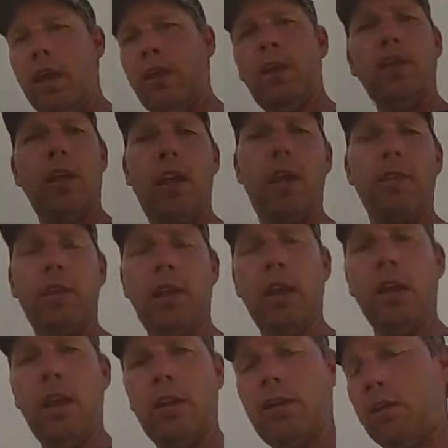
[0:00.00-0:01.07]
It doesn't have any
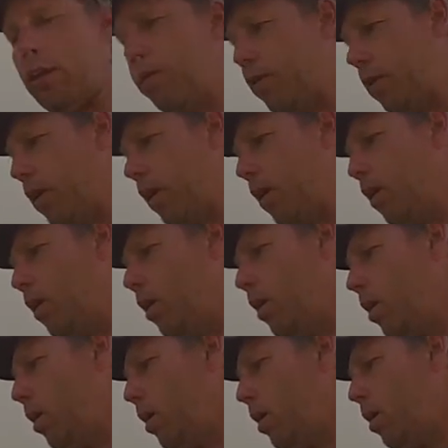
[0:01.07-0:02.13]
of that stuff in it
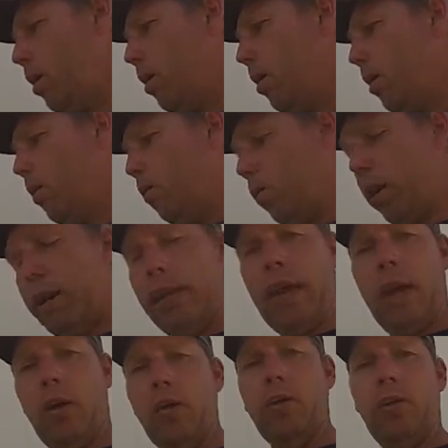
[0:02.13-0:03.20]
right
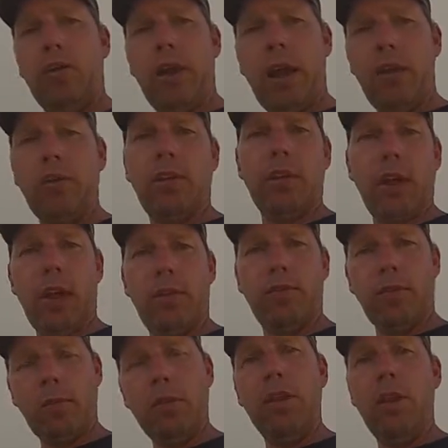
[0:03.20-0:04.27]
now. So now's the time
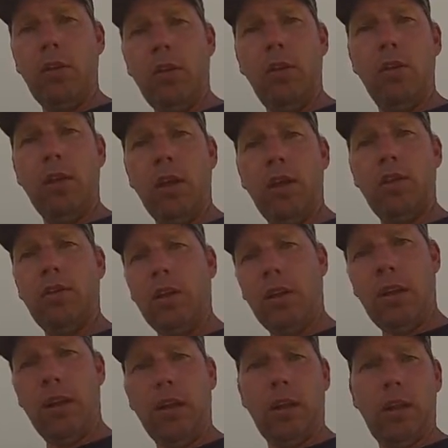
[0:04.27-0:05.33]
for me to do this and
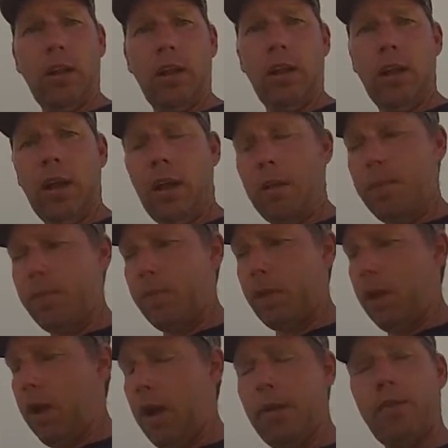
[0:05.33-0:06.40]
get it cleaned up.
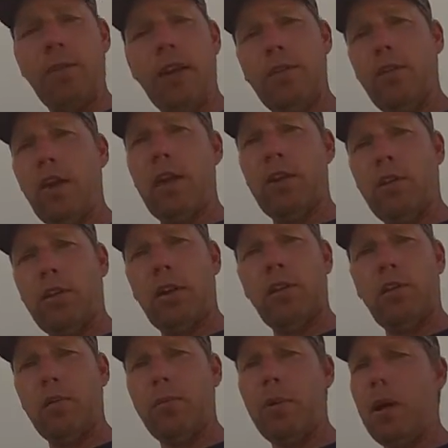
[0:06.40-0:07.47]
I've never had
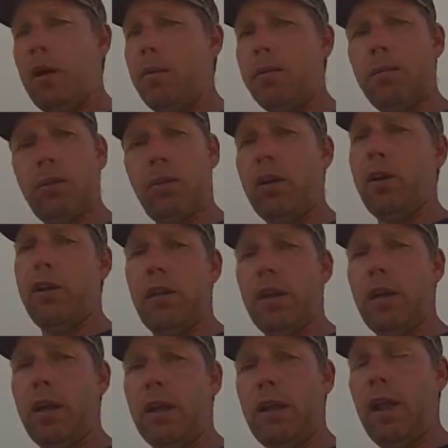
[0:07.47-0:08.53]
sensor problems or anything
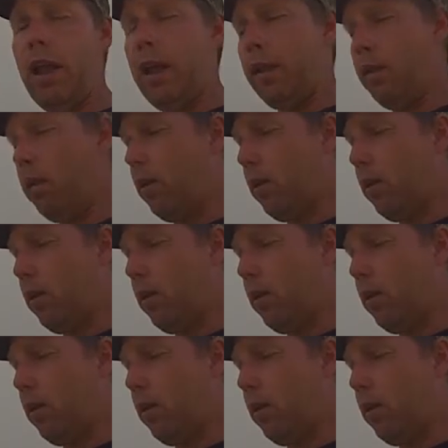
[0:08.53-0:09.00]
like that.